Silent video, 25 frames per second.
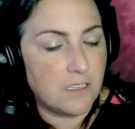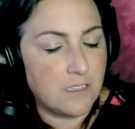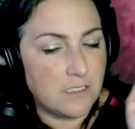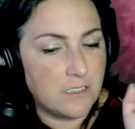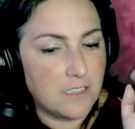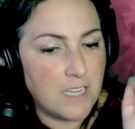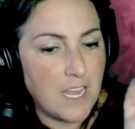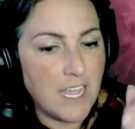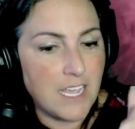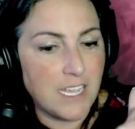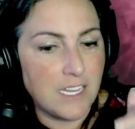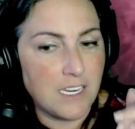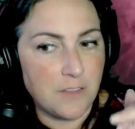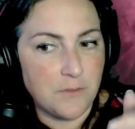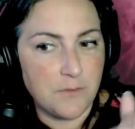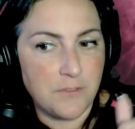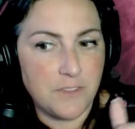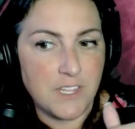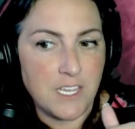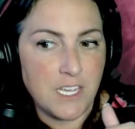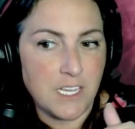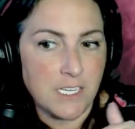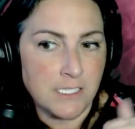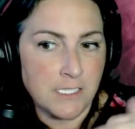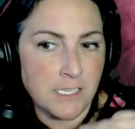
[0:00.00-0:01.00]
negative
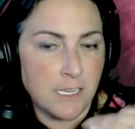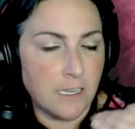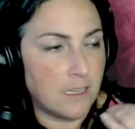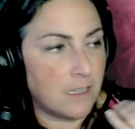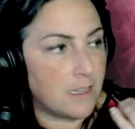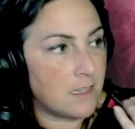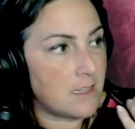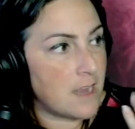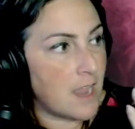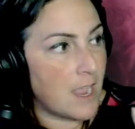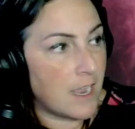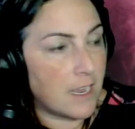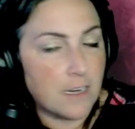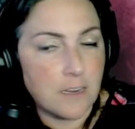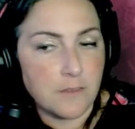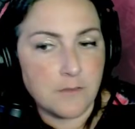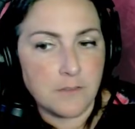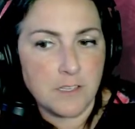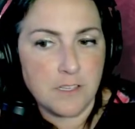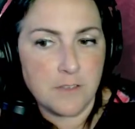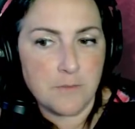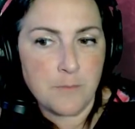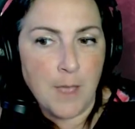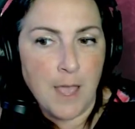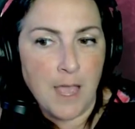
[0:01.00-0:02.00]
things that could negatively
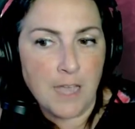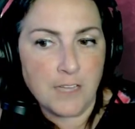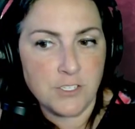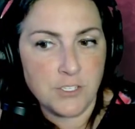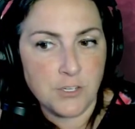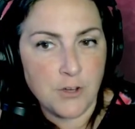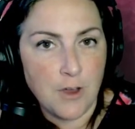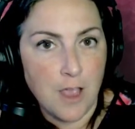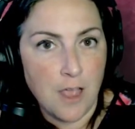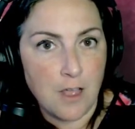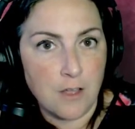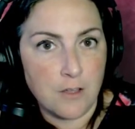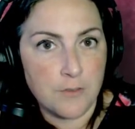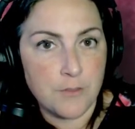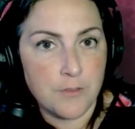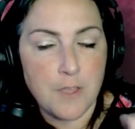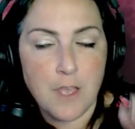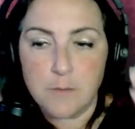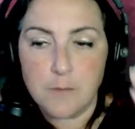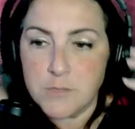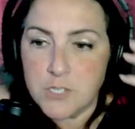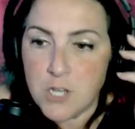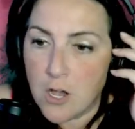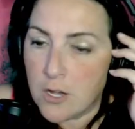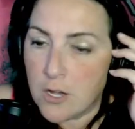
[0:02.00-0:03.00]
impact your health. I'm
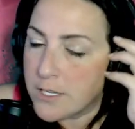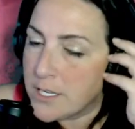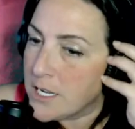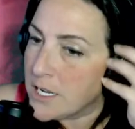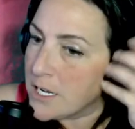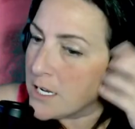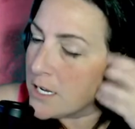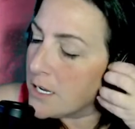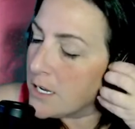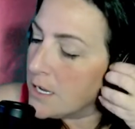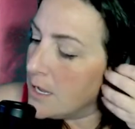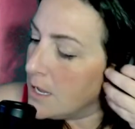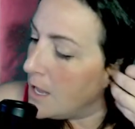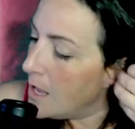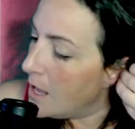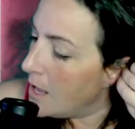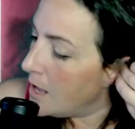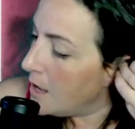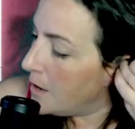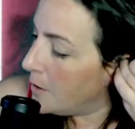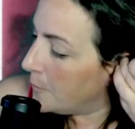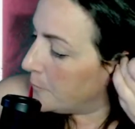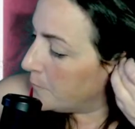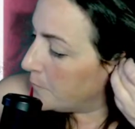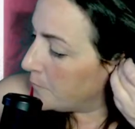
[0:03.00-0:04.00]
talking
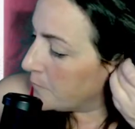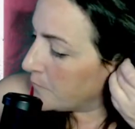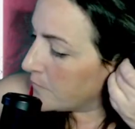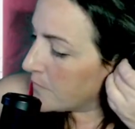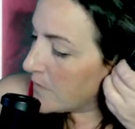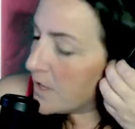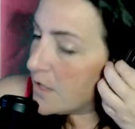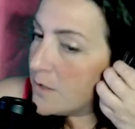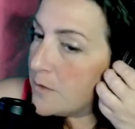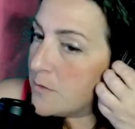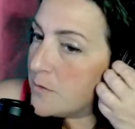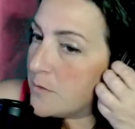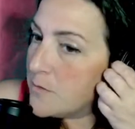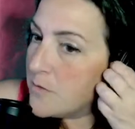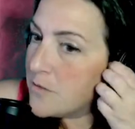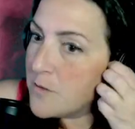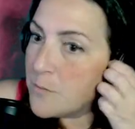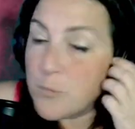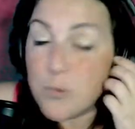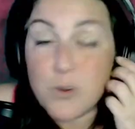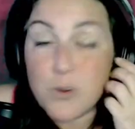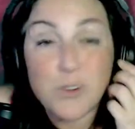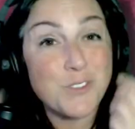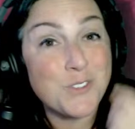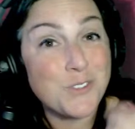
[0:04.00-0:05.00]

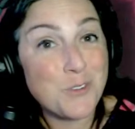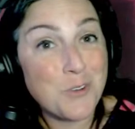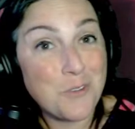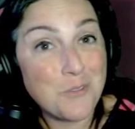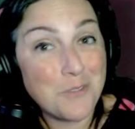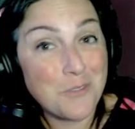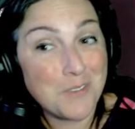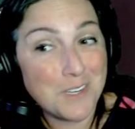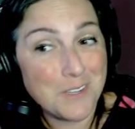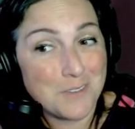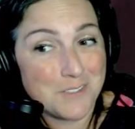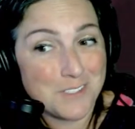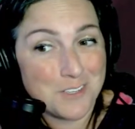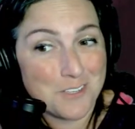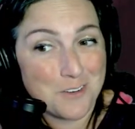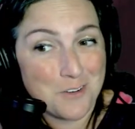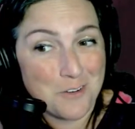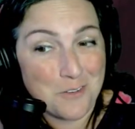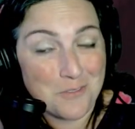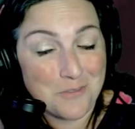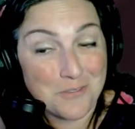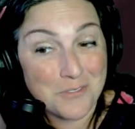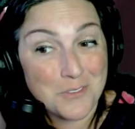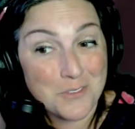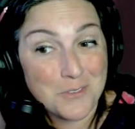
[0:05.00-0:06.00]
preservatives in our
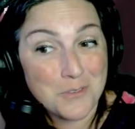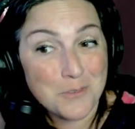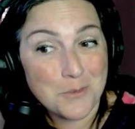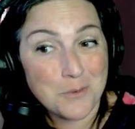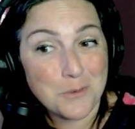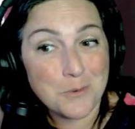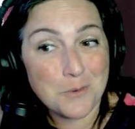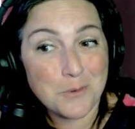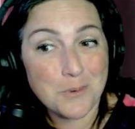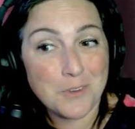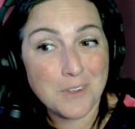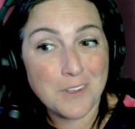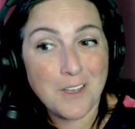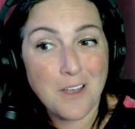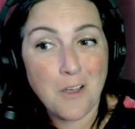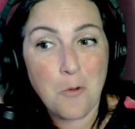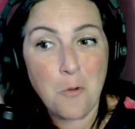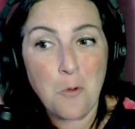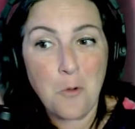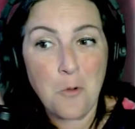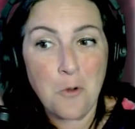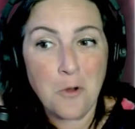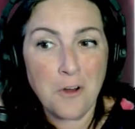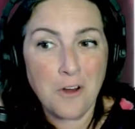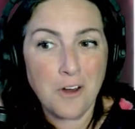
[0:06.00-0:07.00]
food
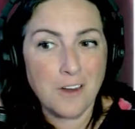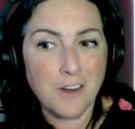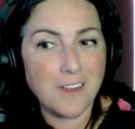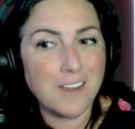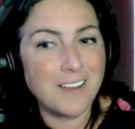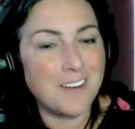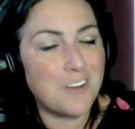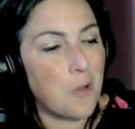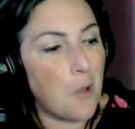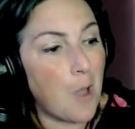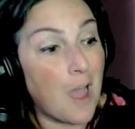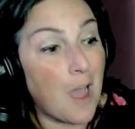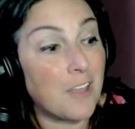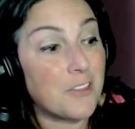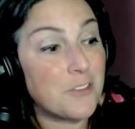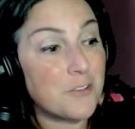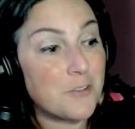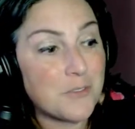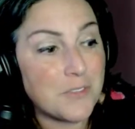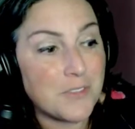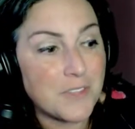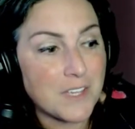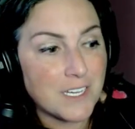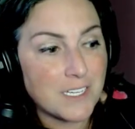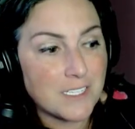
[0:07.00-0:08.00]
or, other
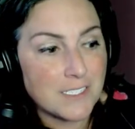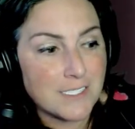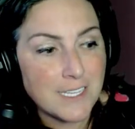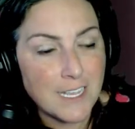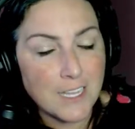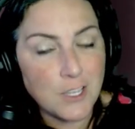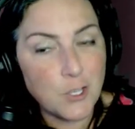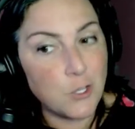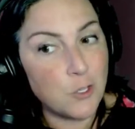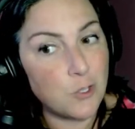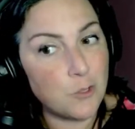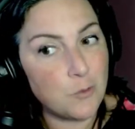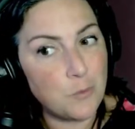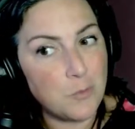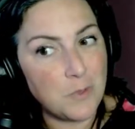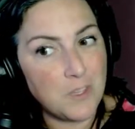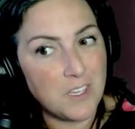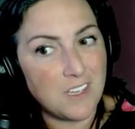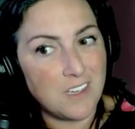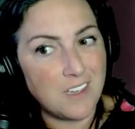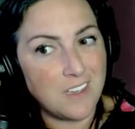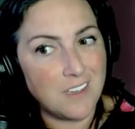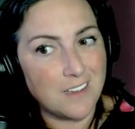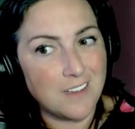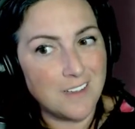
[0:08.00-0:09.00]
things that could
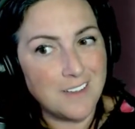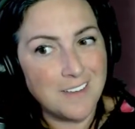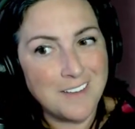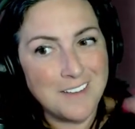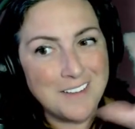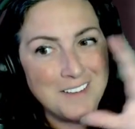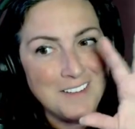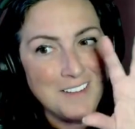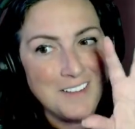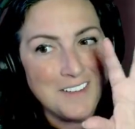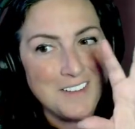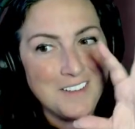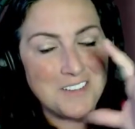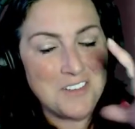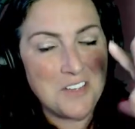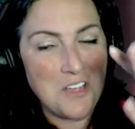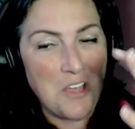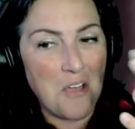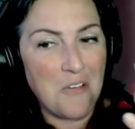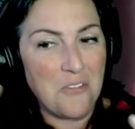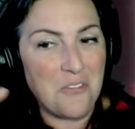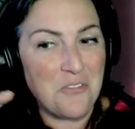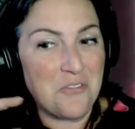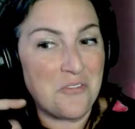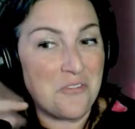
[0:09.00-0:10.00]
be
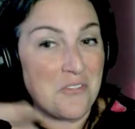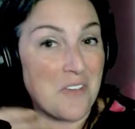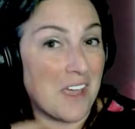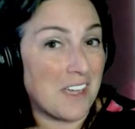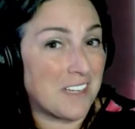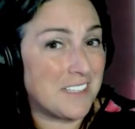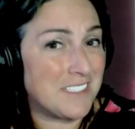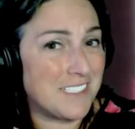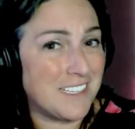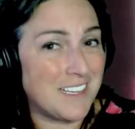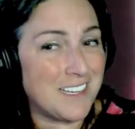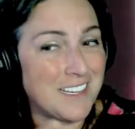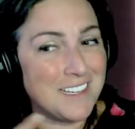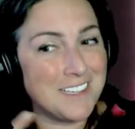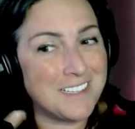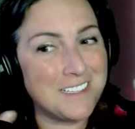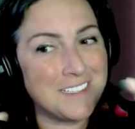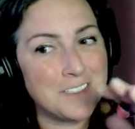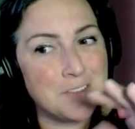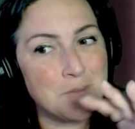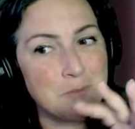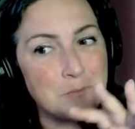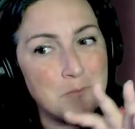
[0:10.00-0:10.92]
affecting,